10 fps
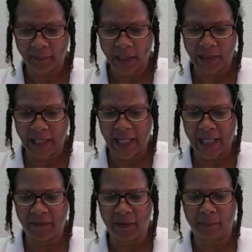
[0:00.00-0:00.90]
They
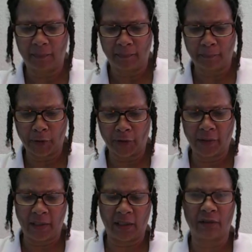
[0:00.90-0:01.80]
even burn
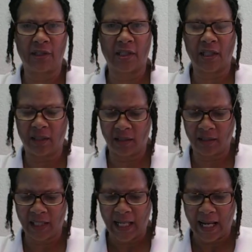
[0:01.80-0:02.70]
their sons
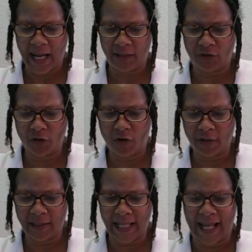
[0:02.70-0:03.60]
and
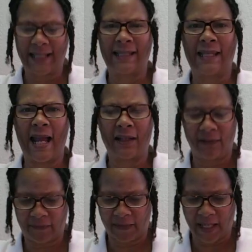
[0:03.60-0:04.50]
daughters as
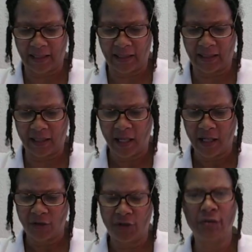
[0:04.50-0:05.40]
sacrifices
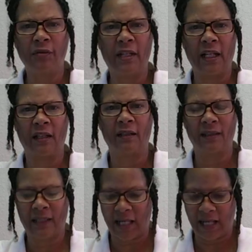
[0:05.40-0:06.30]
to their
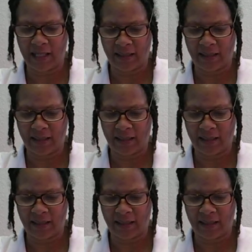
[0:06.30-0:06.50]
gods.